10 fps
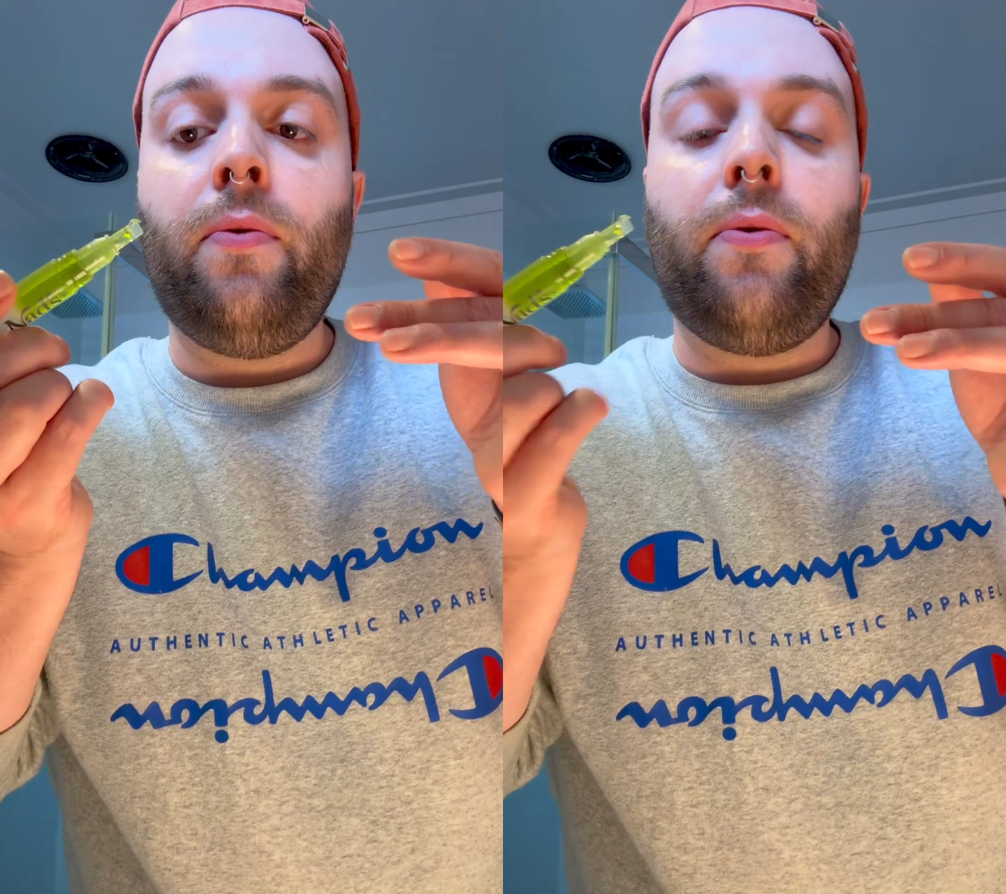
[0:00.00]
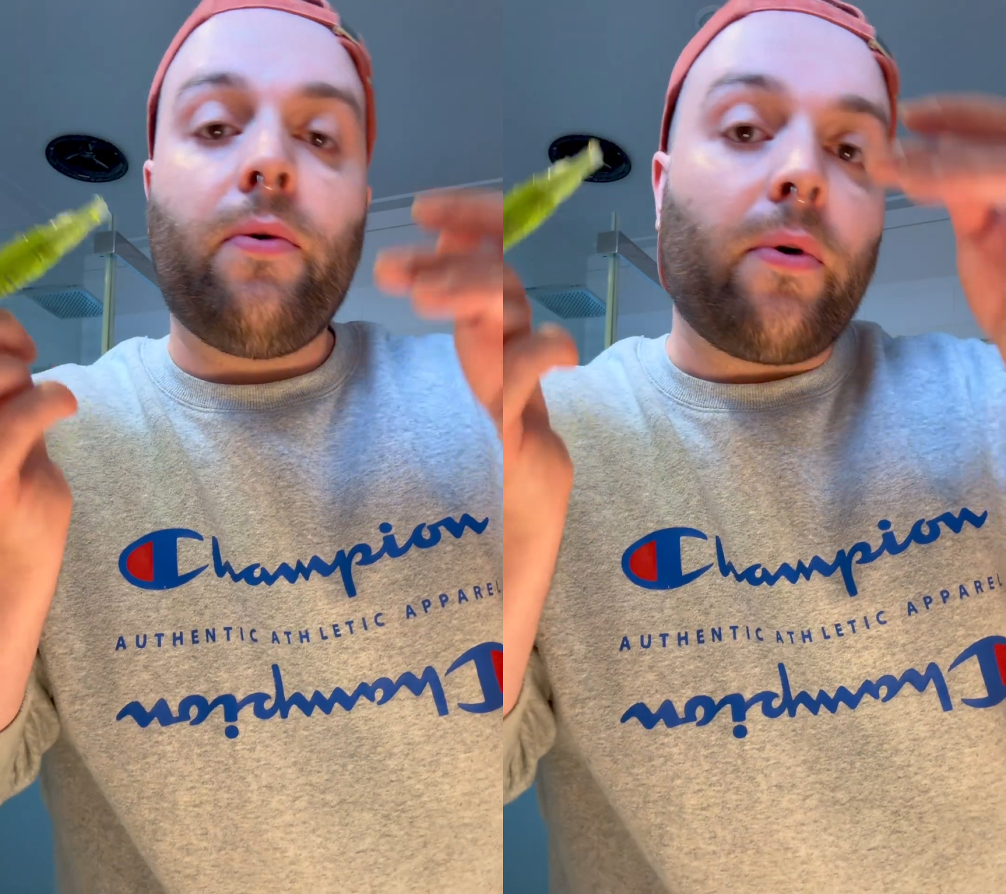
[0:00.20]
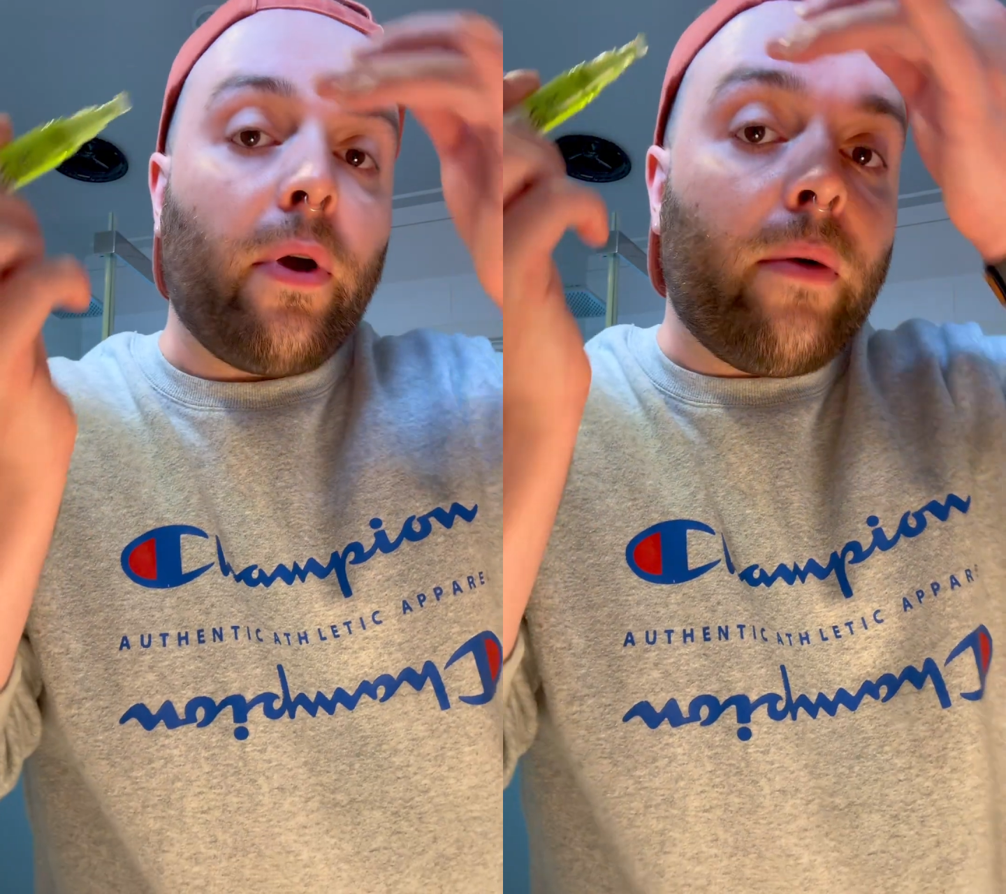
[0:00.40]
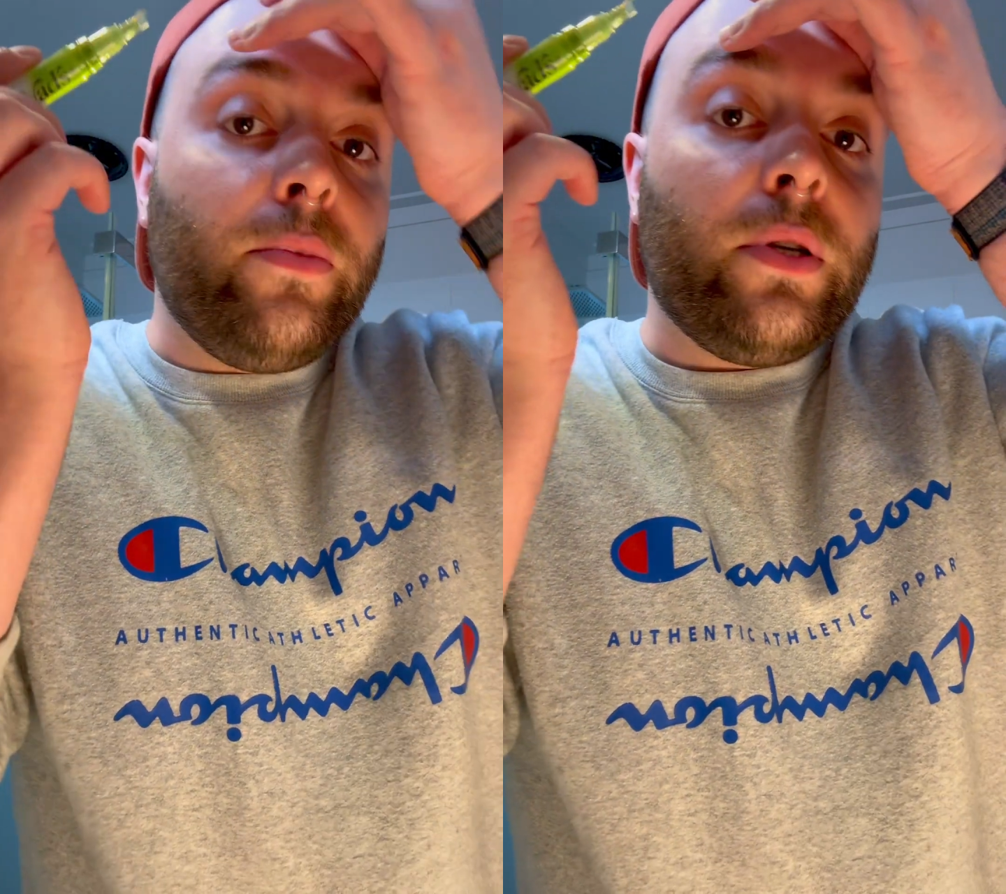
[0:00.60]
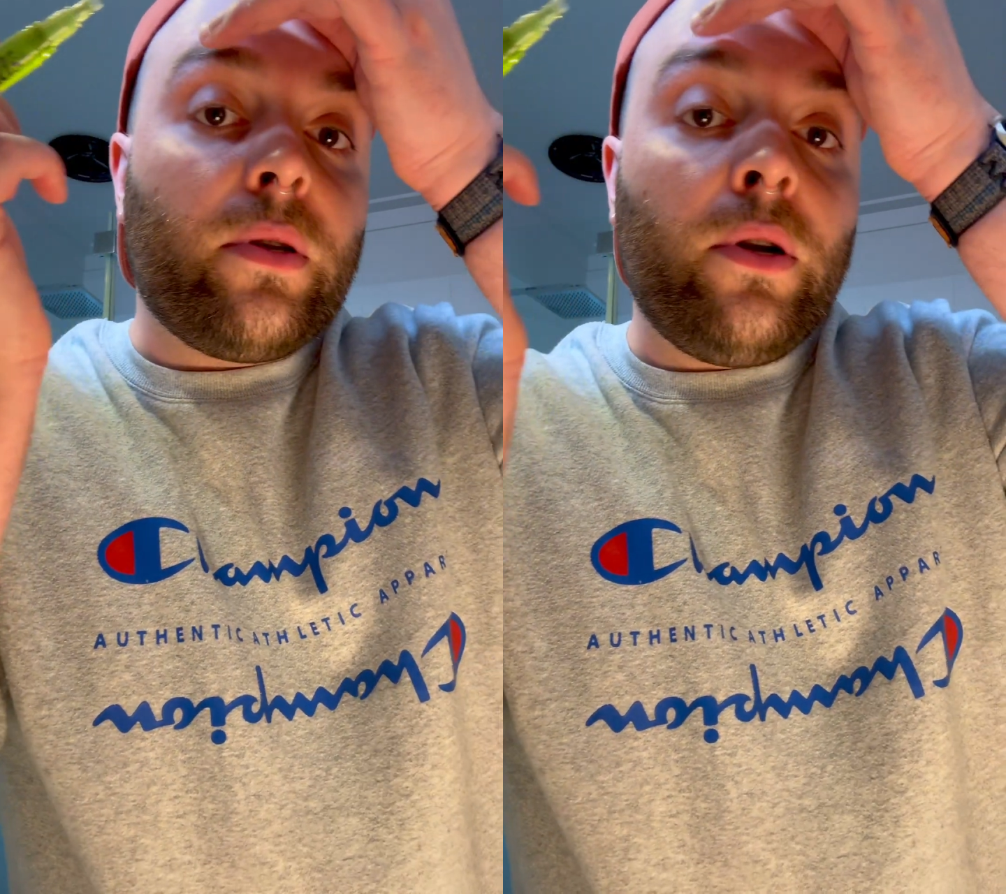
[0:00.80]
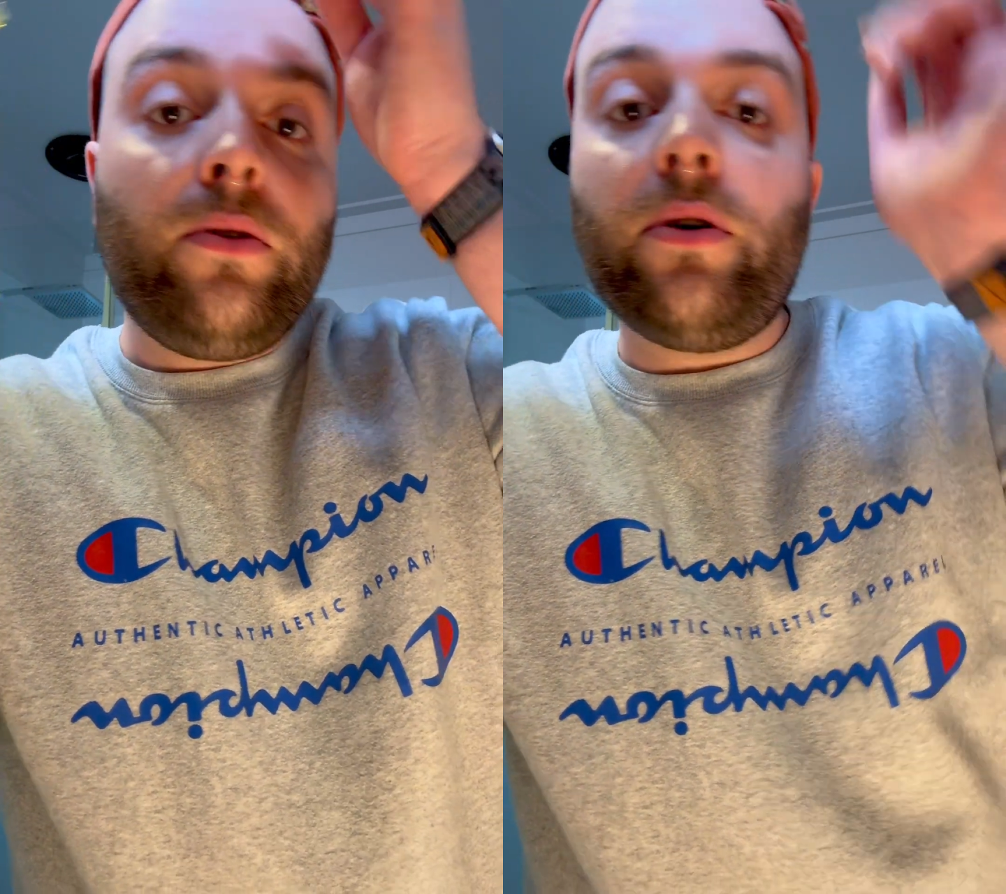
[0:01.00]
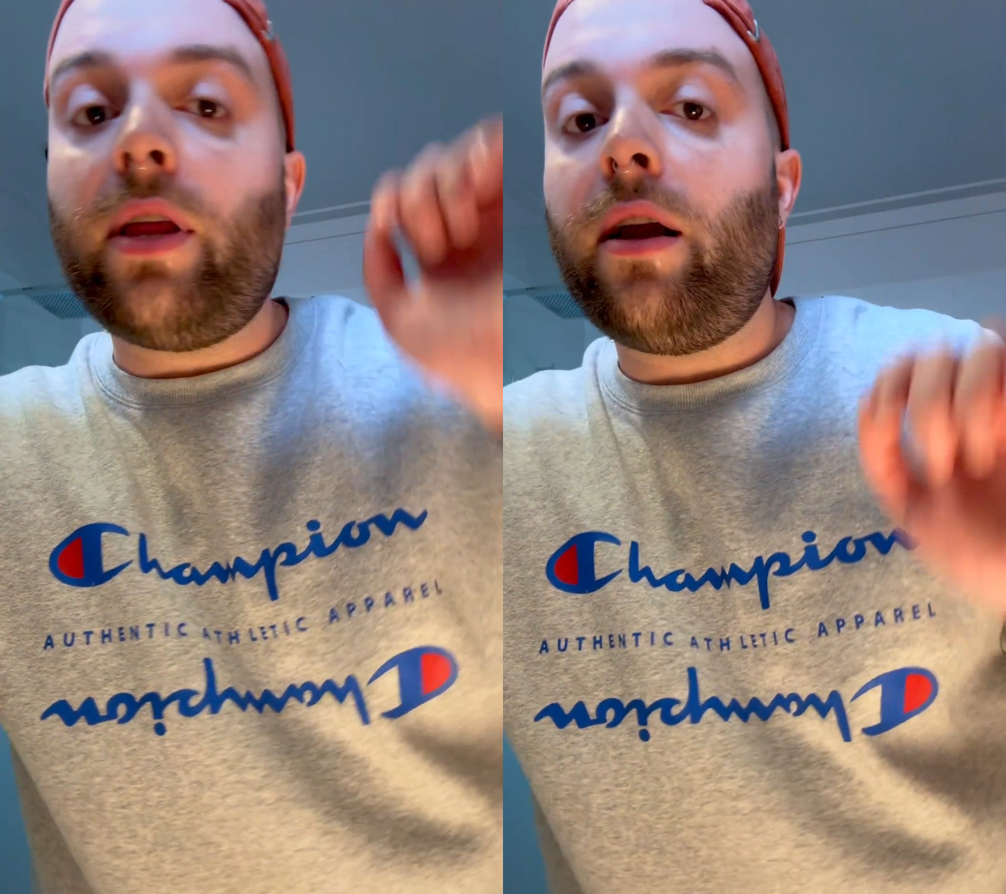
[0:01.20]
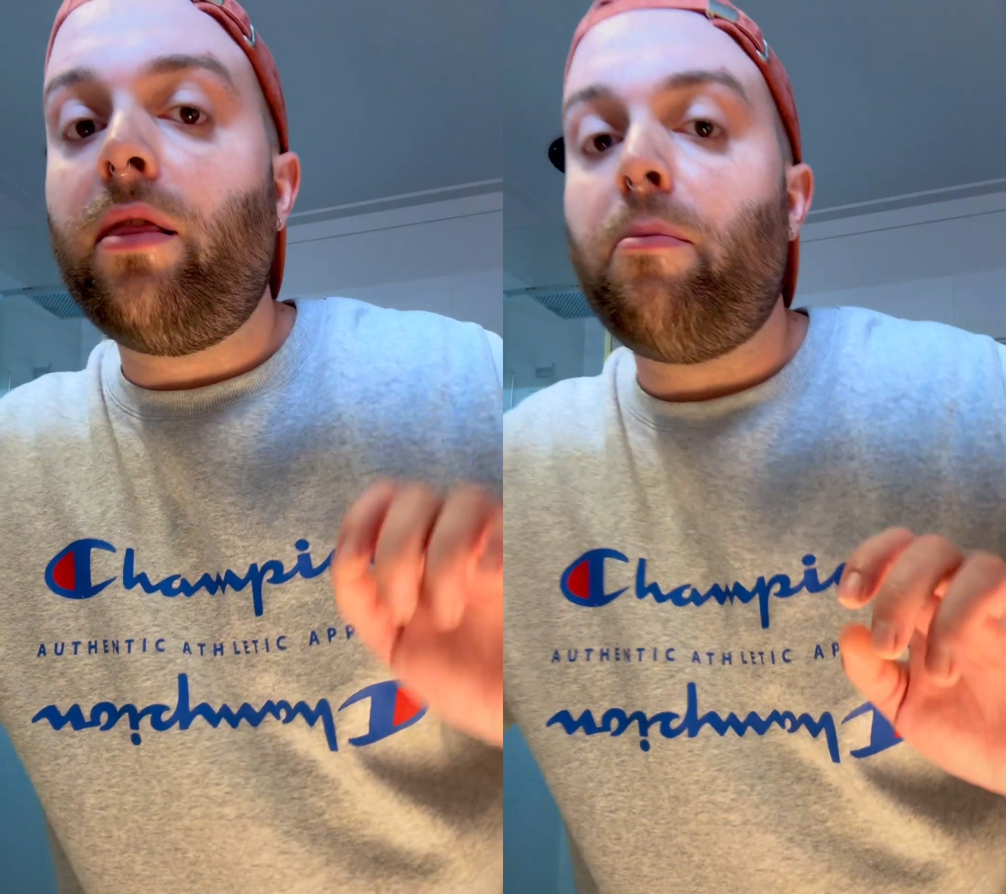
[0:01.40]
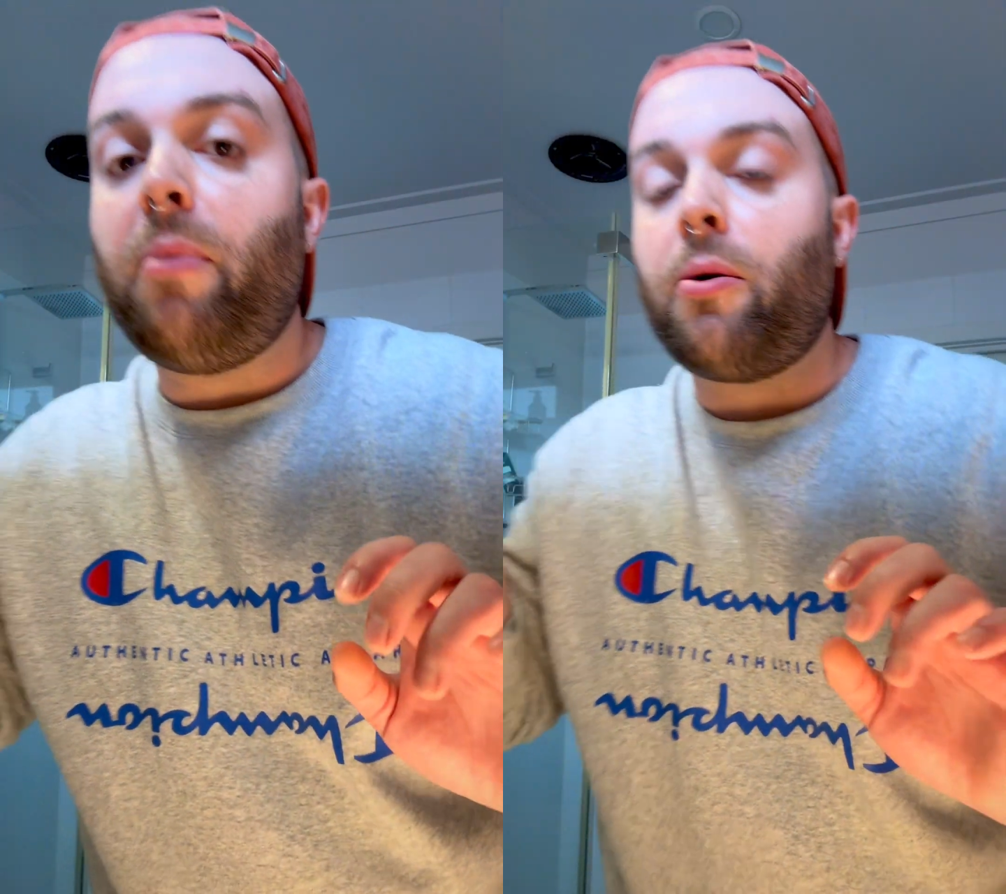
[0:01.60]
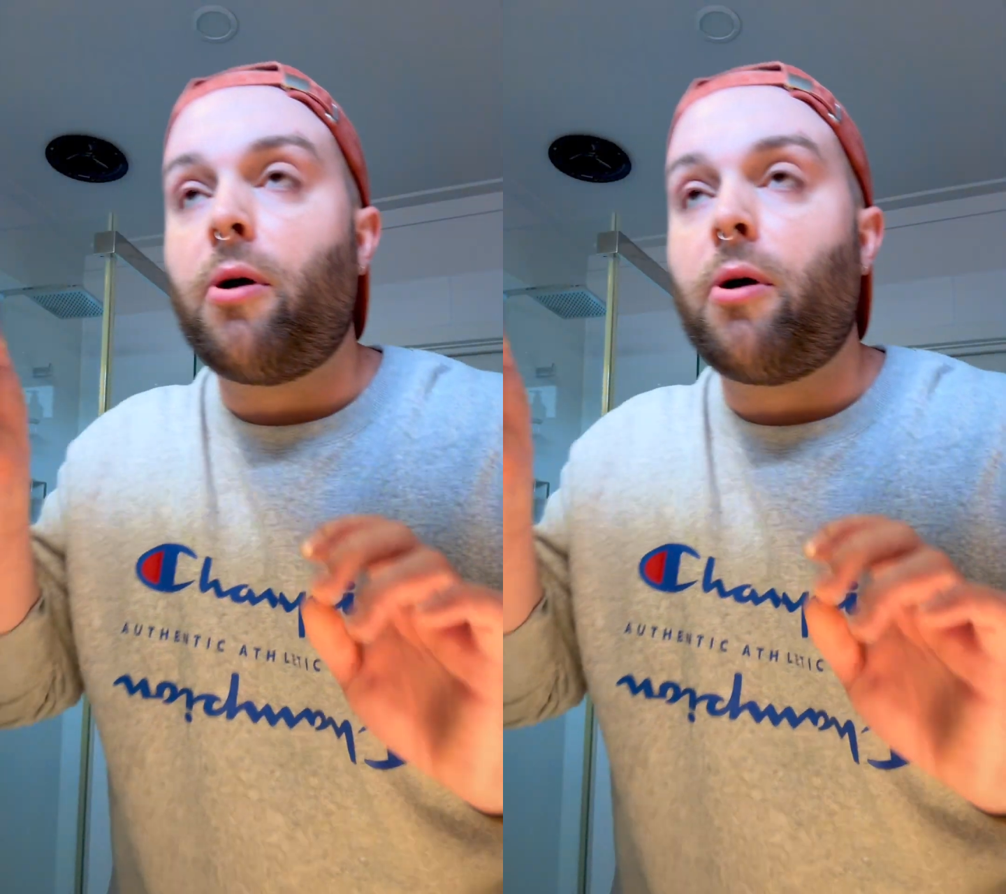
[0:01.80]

Sorry, I'm just gonna do that in the mirror.